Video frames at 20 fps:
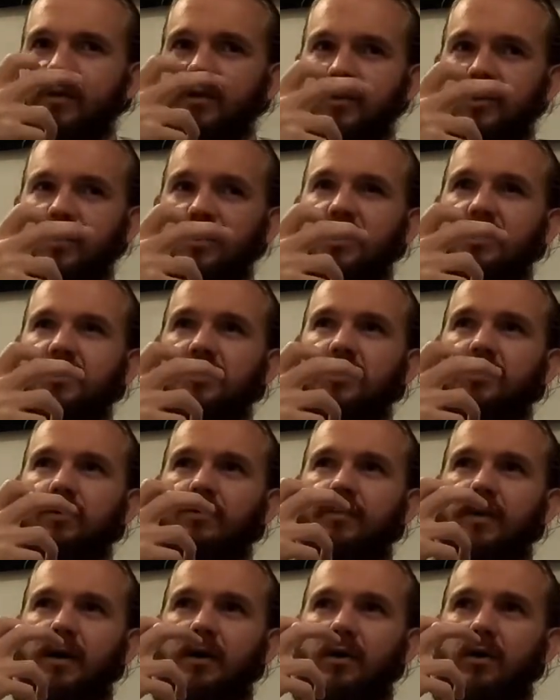there's a nice
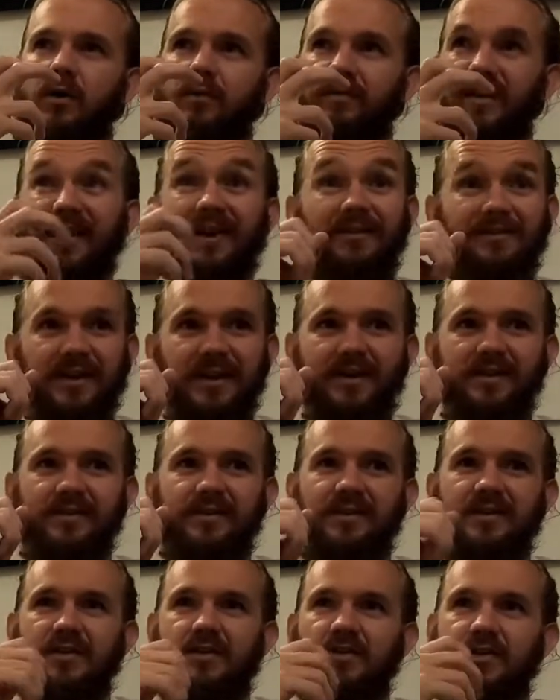little bit of, uh, of
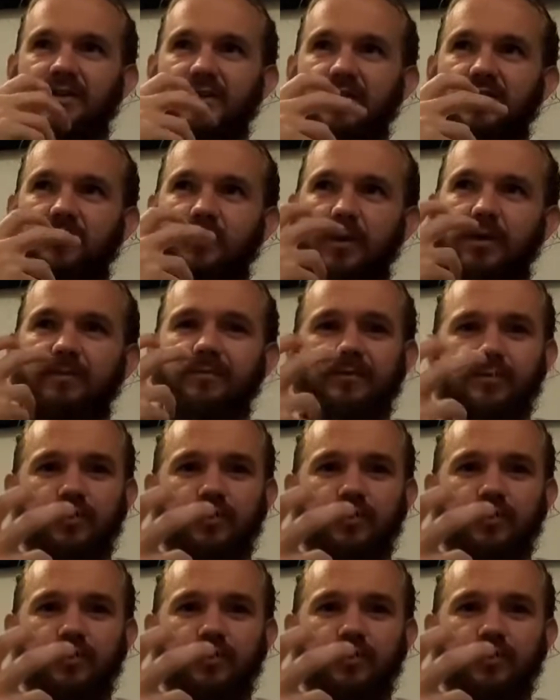earthiness to this one,